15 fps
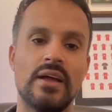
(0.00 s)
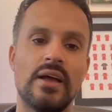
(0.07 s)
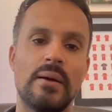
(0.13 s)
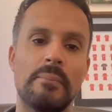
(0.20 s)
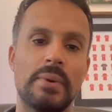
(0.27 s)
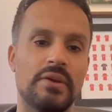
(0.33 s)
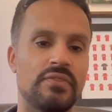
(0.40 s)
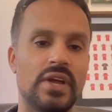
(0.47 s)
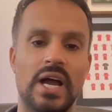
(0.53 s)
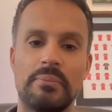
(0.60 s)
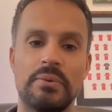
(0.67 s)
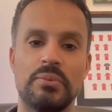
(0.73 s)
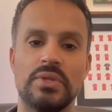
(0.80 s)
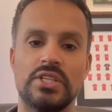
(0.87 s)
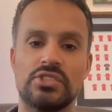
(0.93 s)
But if you're happy
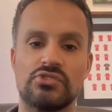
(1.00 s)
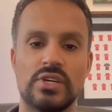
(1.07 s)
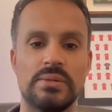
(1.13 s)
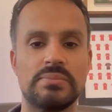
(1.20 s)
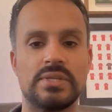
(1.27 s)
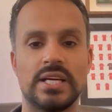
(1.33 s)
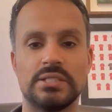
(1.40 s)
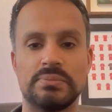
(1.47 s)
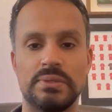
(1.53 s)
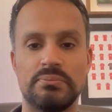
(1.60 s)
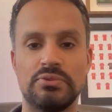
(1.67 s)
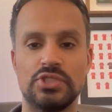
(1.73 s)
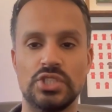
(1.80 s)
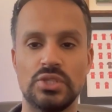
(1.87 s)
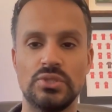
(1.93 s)
with the script that's been
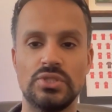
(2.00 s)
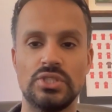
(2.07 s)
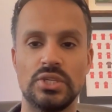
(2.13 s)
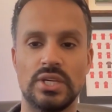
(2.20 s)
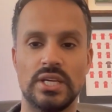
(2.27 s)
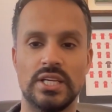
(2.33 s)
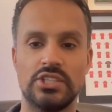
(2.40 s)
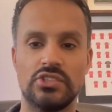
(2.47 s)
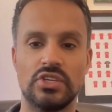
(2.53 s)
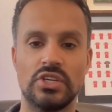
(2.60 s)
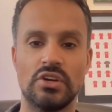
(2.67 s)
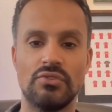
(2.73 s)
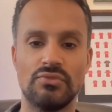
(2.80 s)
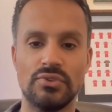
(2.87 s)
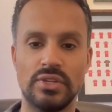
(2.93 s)
produced, you can literally
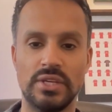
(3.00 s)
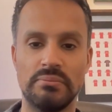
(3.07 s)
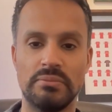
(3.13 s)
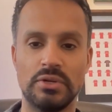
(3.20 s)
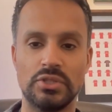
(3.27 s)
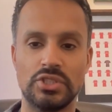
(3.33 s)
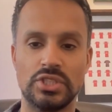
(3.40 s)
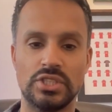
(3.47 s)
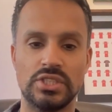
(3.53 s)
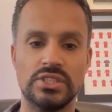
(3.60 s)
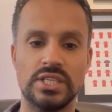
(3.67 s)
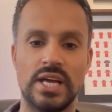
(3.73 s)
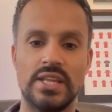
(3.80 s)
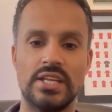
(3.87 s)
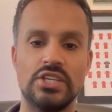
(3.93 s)
go through the emotions
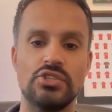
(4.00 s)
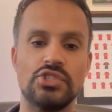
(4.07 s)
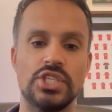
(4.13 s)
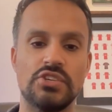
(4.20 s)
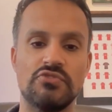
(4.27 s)
and then you